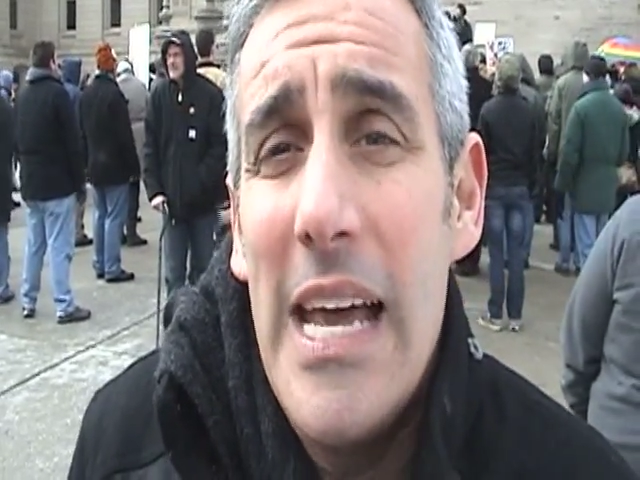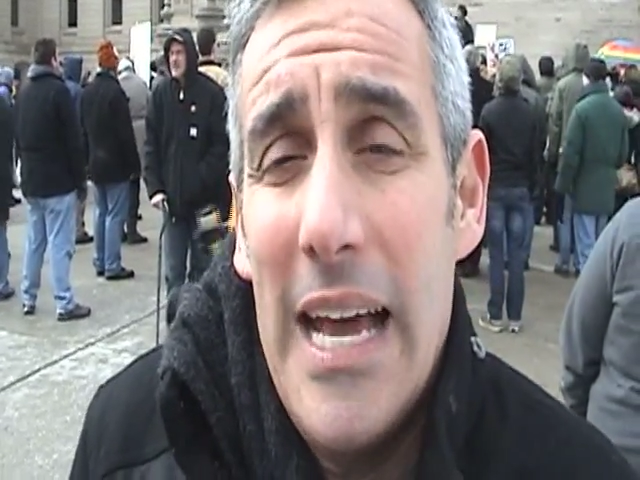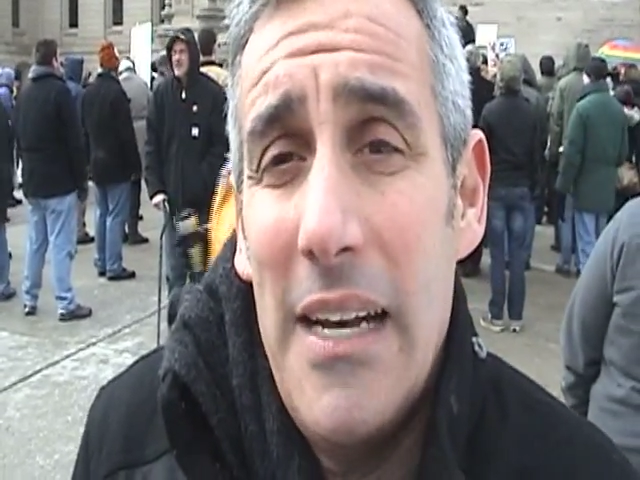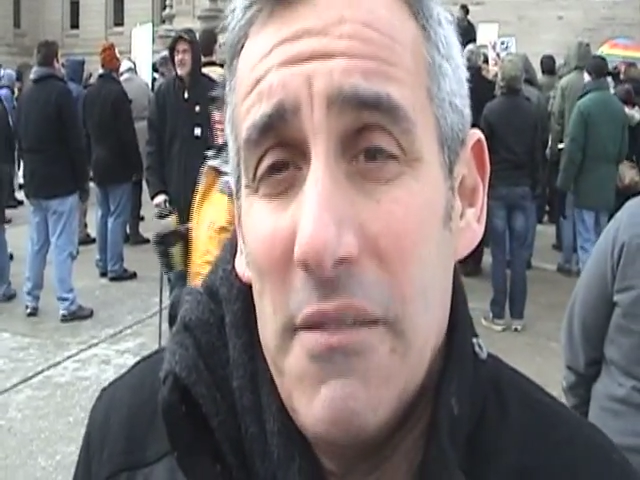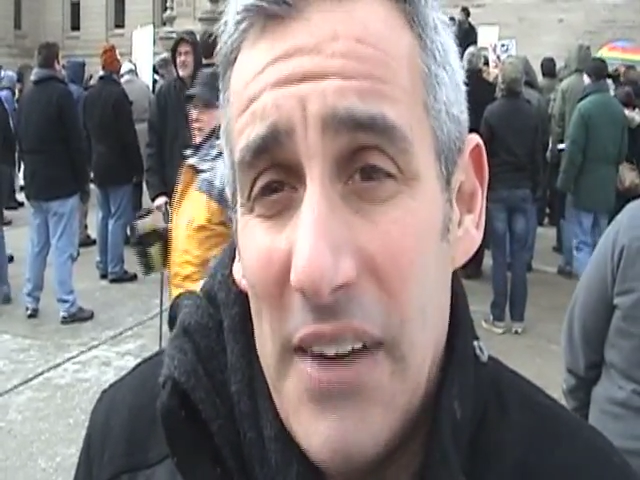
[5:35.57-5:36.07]

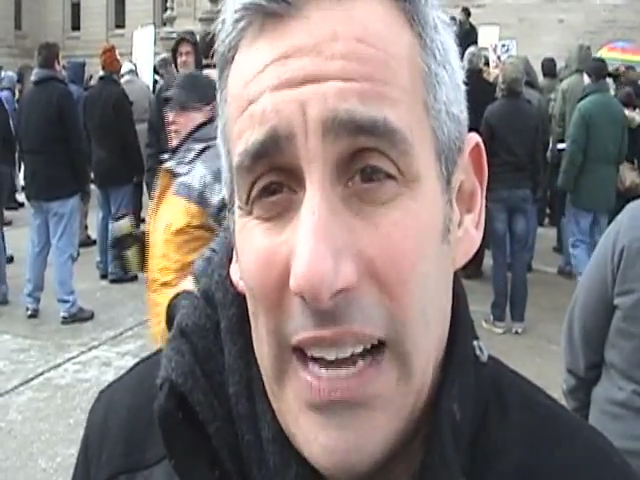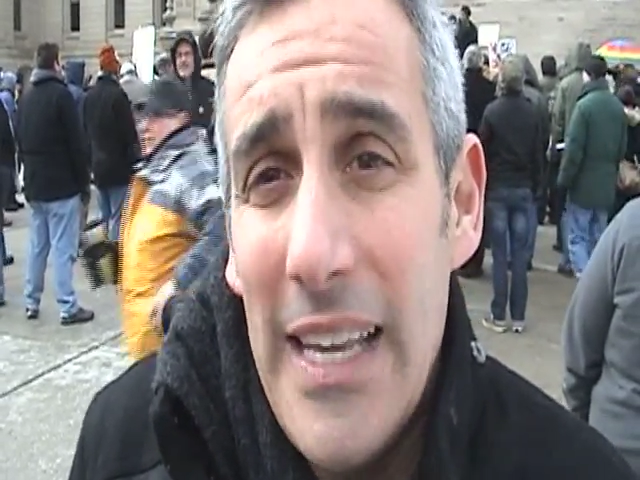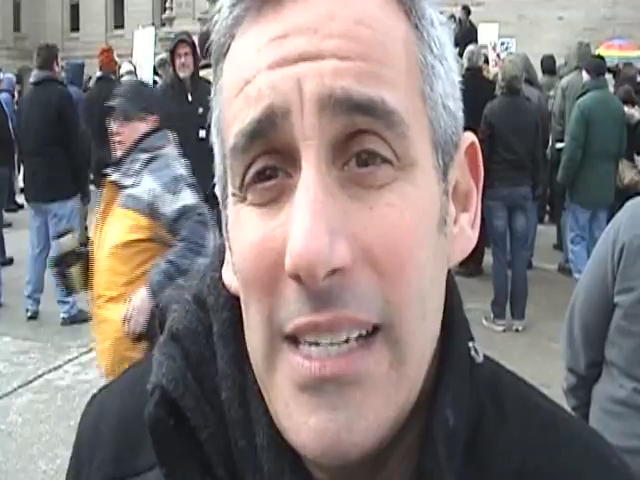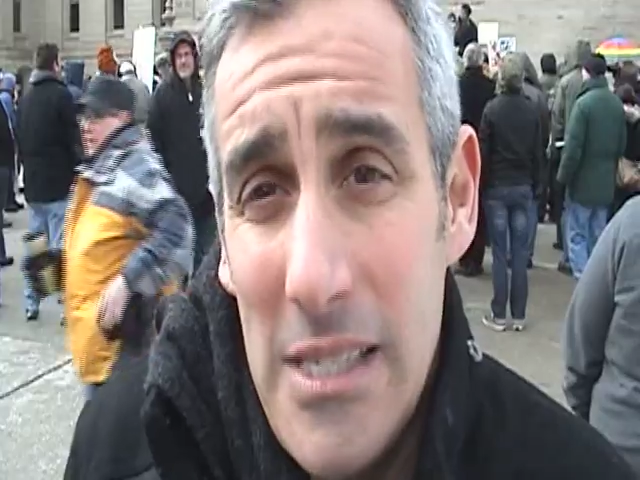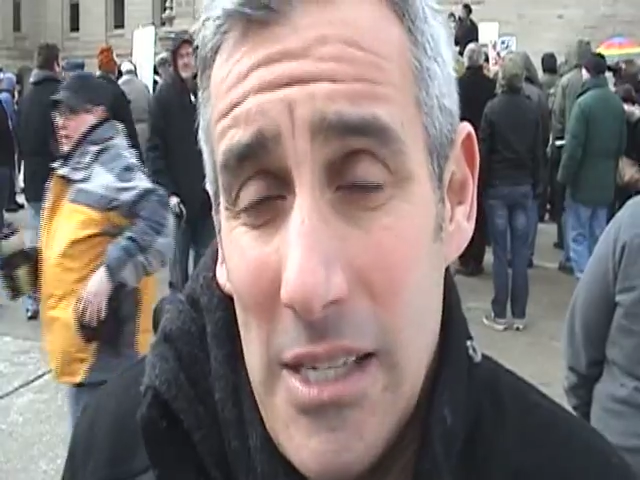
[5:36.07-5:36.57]
and it
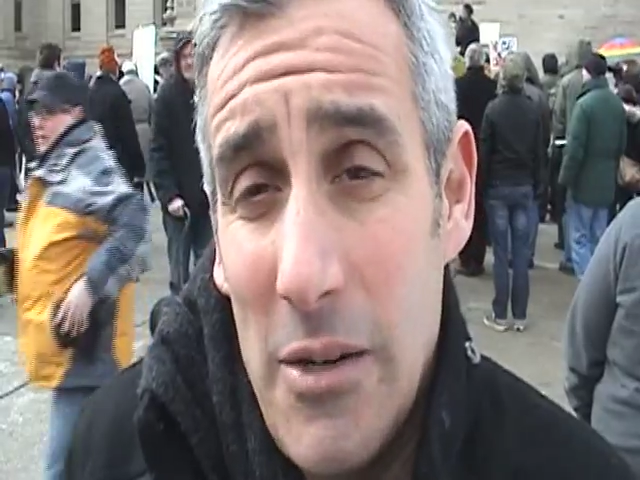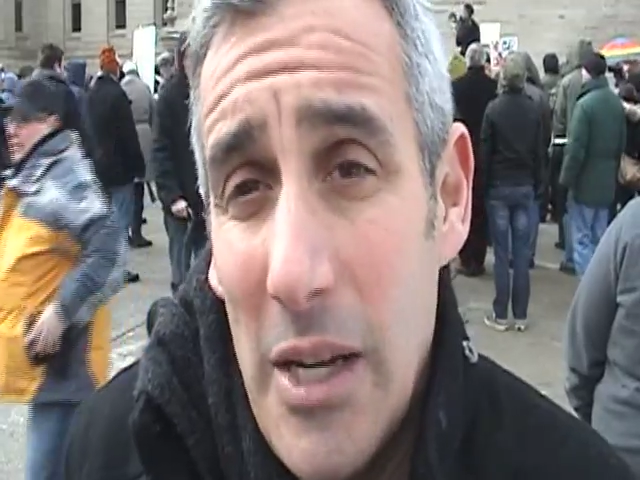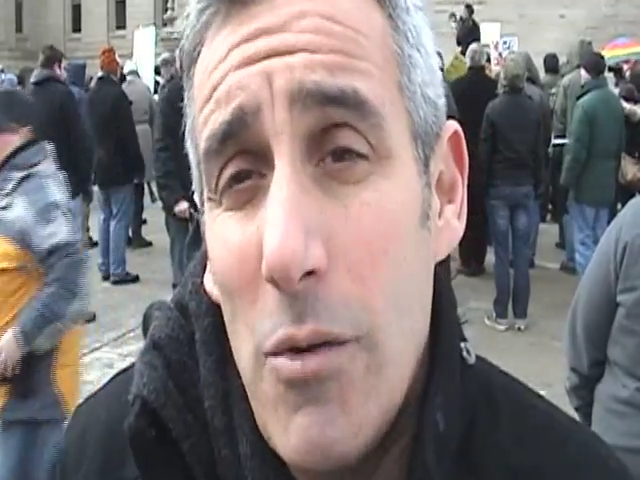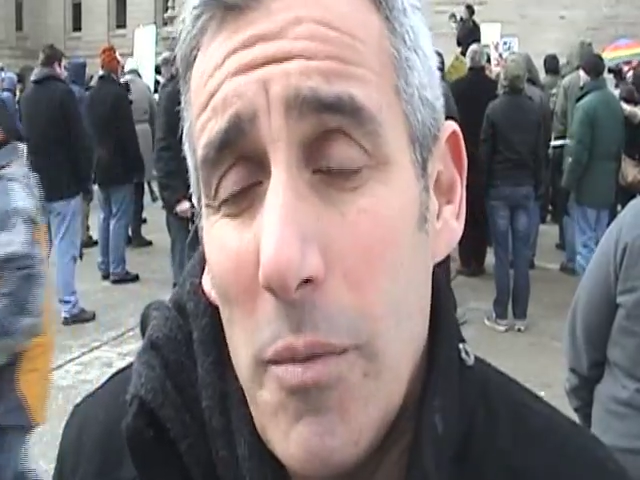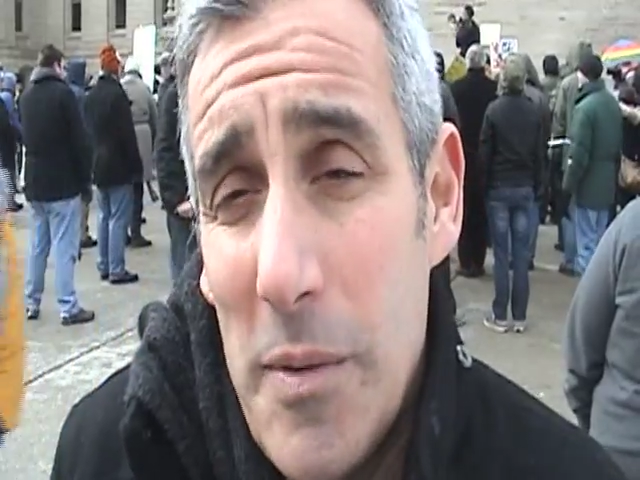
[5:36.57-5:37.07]
violates their
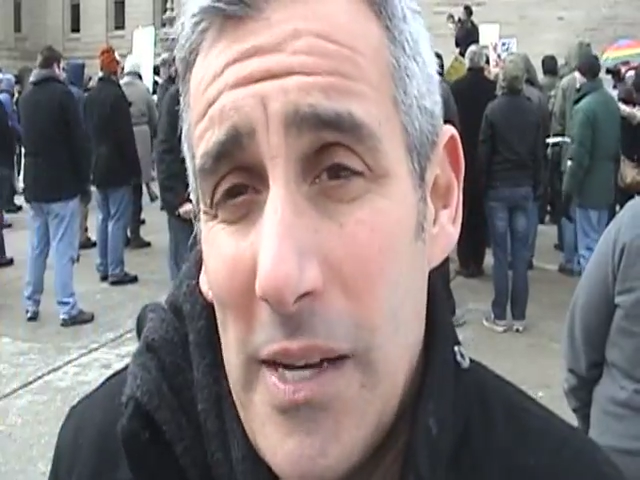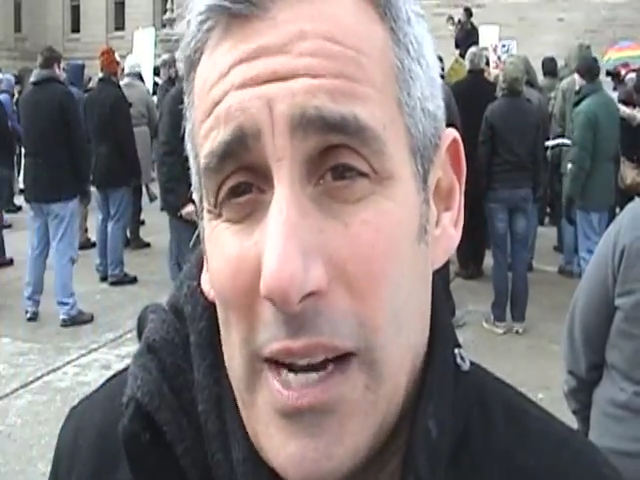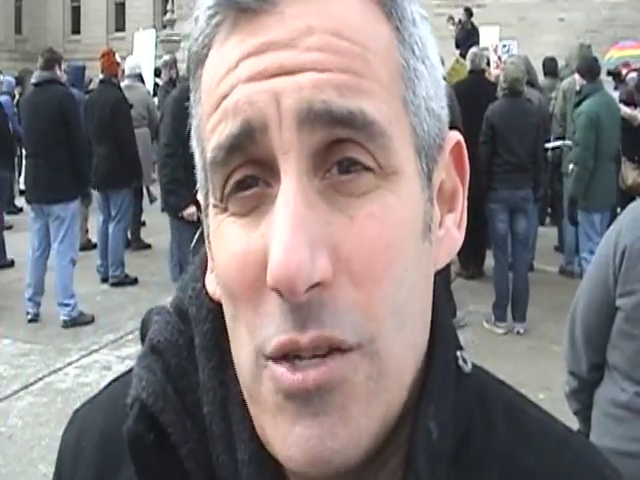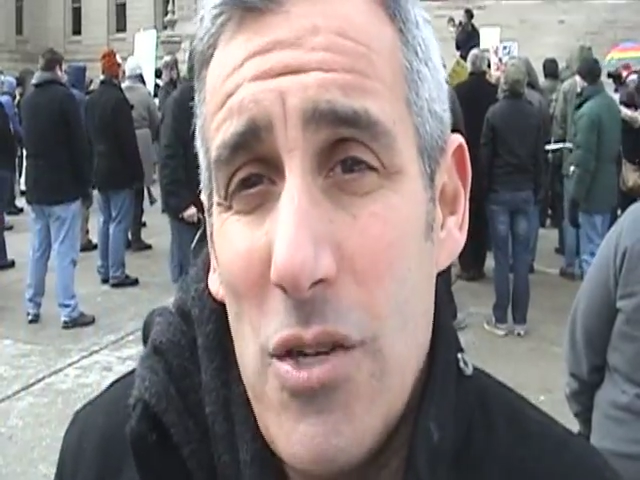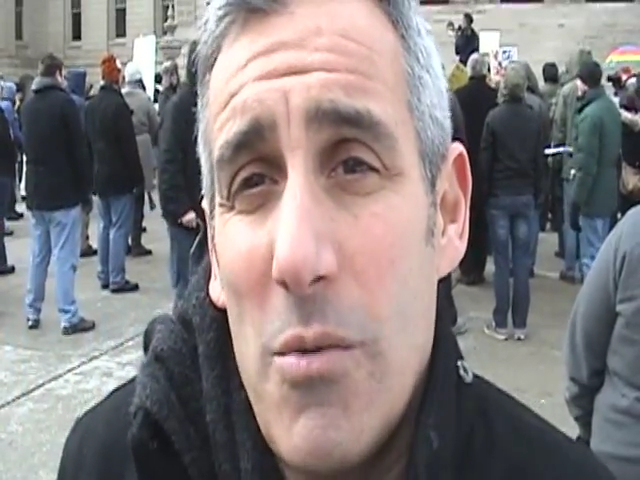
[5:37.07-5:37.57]
equal
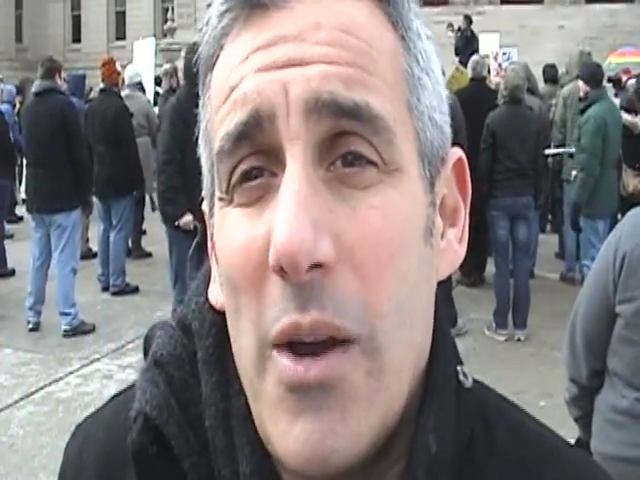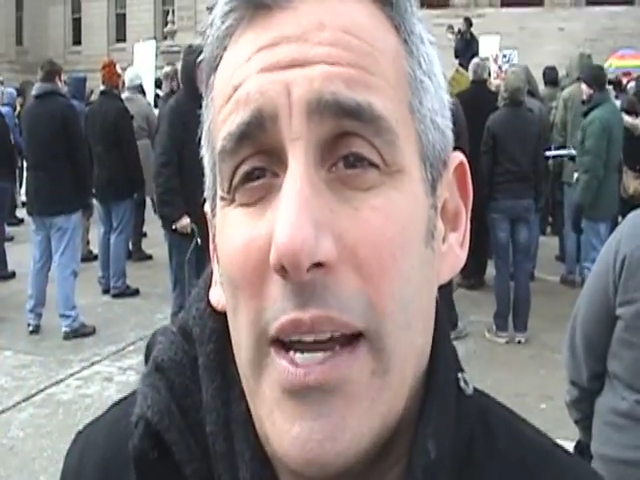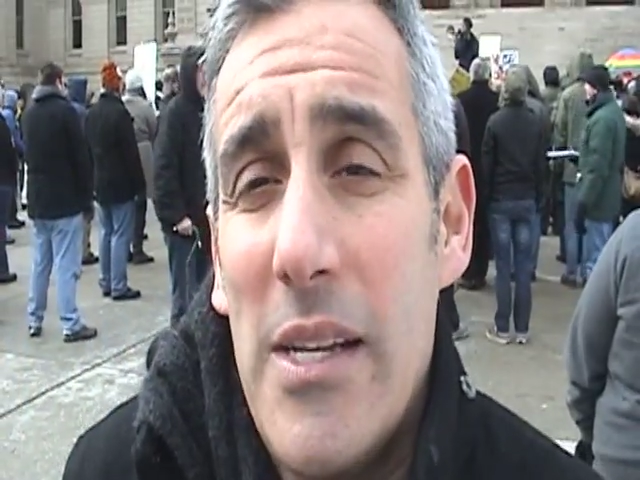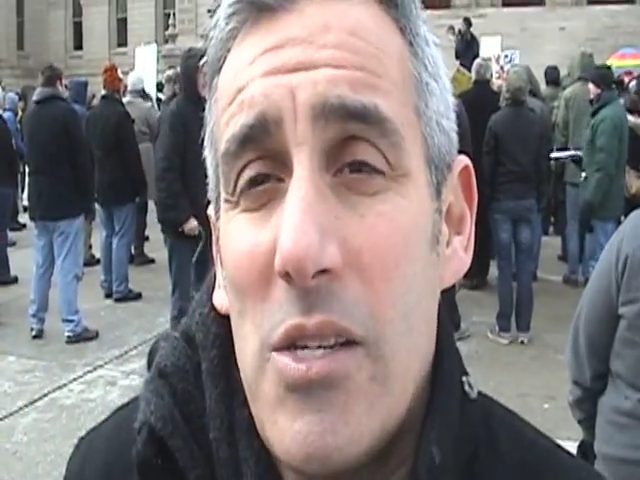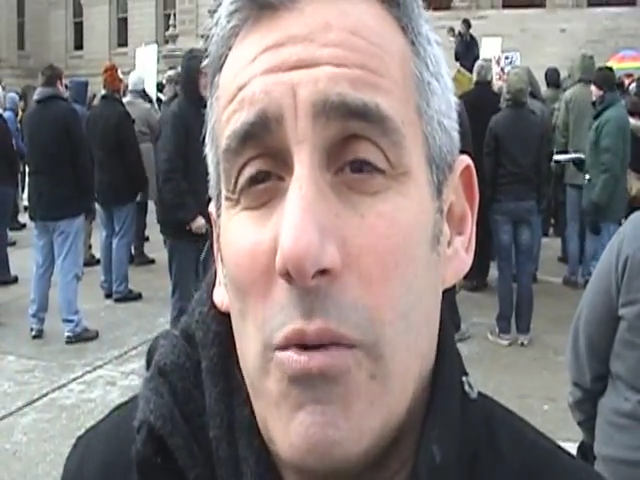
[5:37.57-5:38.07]
protection rights.